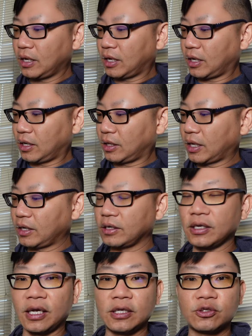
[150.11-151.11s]
Uh, that
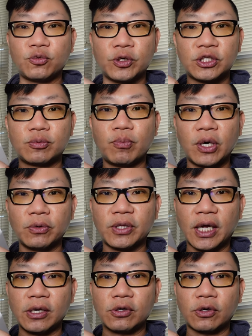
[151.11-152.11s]
indicates which mode
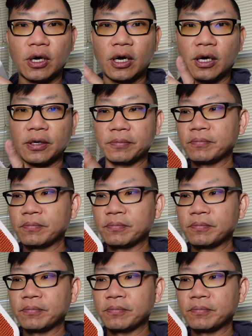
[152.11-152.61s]
that you're on.